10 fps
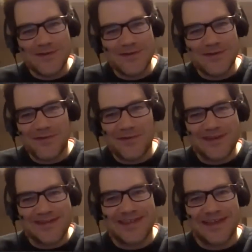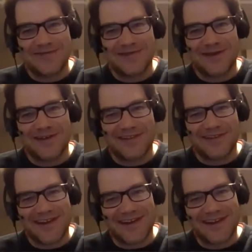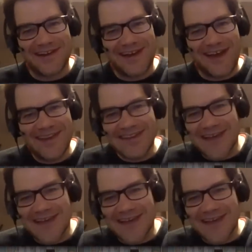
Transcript: you do if it wasn't lifelong learning? And that's